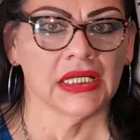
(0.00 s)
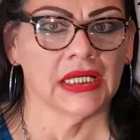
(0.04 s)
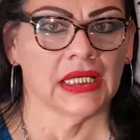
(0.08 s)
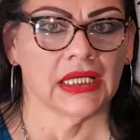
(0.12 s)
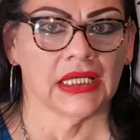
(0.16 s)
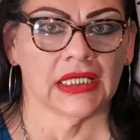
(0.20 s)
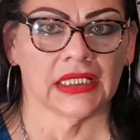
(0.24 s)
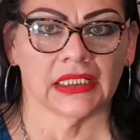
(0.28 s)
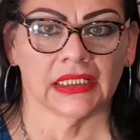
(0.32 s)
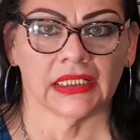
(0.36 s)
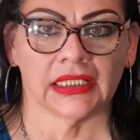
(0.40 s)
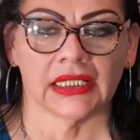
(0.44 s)

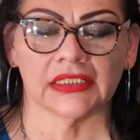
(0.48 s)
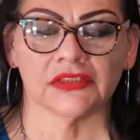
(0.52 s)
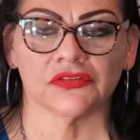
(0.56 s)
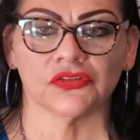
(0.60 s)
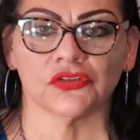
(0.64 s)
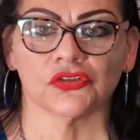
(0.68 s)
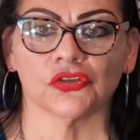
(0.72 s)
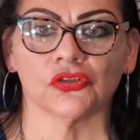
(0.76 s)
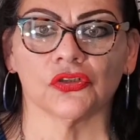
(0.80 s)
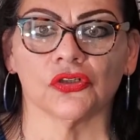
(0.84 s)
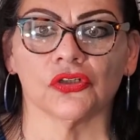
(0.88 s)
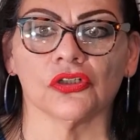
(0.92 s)
and gets
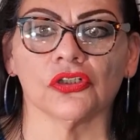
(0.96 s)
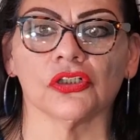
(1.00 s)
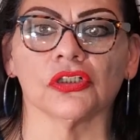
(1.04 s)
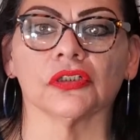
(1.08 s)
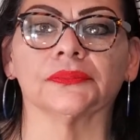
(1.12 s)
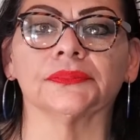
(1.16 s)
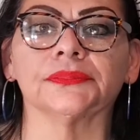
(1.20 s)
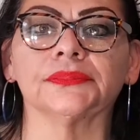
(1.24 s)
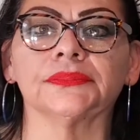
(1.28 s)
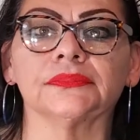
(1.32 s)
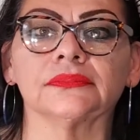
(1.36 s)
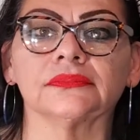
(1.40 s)
to go
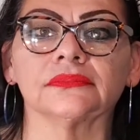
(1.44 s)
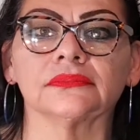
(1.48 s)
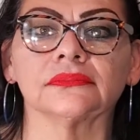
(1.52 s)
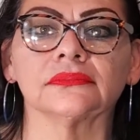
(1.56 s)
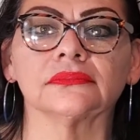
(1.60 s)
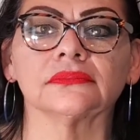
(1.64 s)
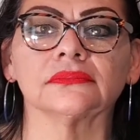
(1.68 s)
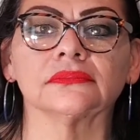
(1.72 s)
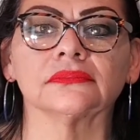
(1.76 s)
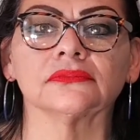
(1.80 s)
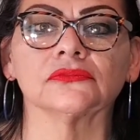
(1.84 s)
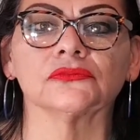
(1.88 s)
home
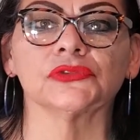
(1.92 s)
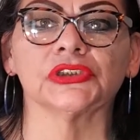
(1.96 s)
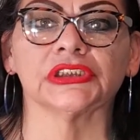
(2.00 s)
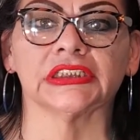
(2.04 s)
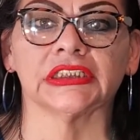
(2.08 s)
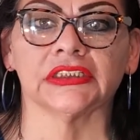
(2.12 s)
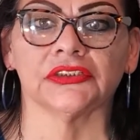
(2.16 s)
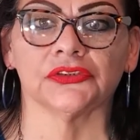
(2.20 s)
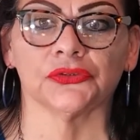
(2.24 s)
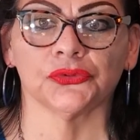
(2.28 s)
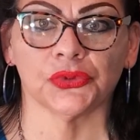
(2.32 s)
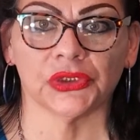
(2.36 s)

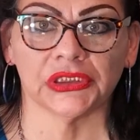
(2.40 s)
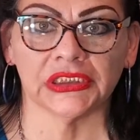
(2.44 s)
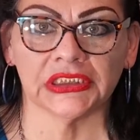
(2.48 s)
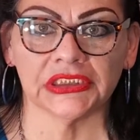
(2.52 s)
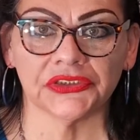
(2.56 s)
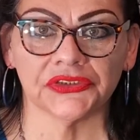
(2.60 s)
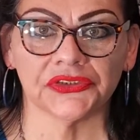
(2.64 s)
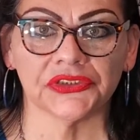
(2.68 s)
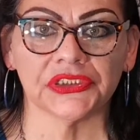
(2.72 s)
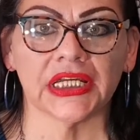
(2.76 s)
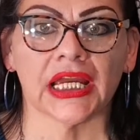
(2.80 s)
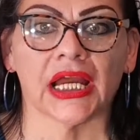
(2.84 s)
within
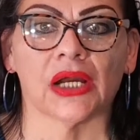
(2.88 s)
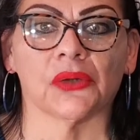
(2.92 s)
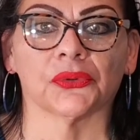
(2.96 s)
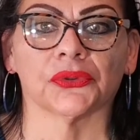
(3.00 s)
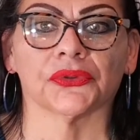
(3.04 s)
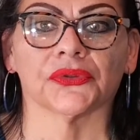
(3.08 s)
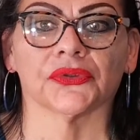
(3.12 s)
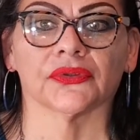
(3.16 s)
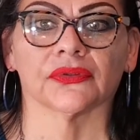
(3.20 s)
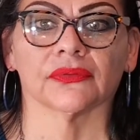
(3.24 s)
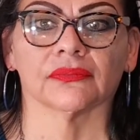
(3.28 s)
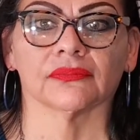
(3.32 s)
23
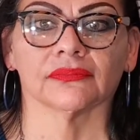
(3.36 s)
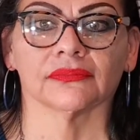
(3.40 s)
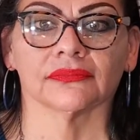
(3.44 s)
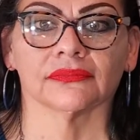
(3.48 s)
hours.